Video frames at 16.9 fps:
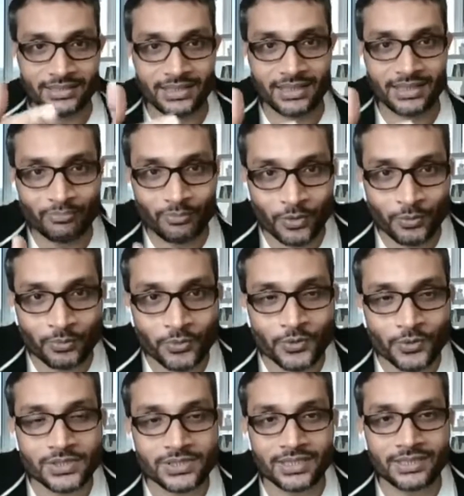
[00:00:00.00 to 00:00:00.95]
the
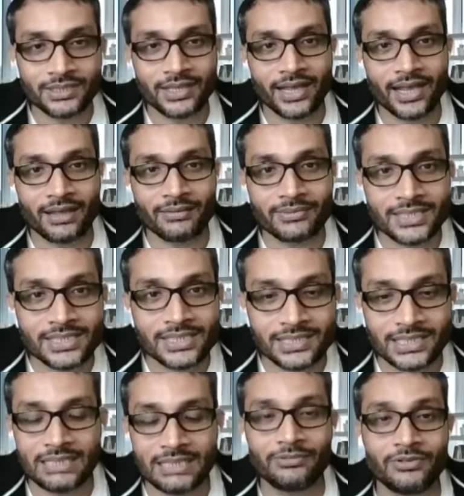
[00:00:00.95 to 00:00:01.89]
proposal they have
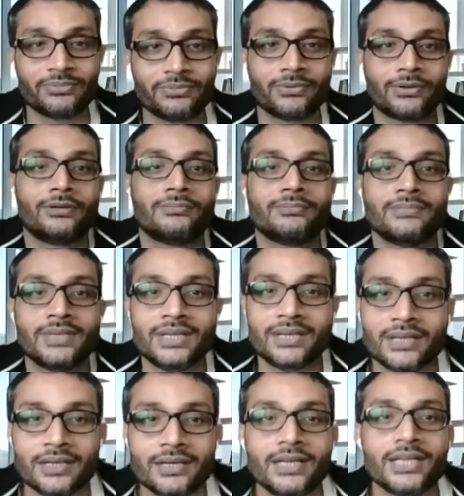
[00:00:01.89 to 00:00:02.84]
received from
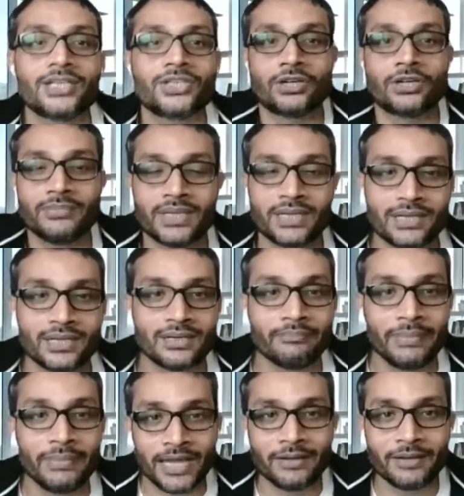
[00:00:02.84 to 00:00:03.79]
rest of
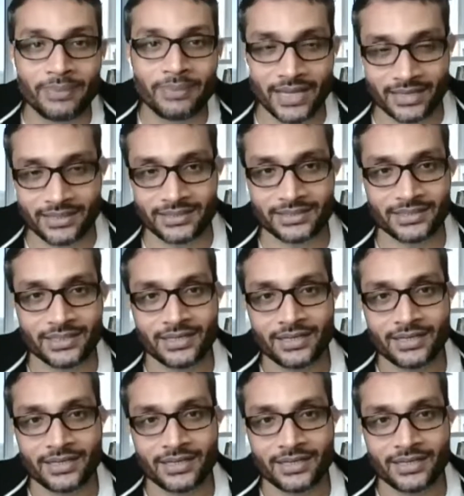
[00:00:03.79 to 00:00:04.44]
the big players.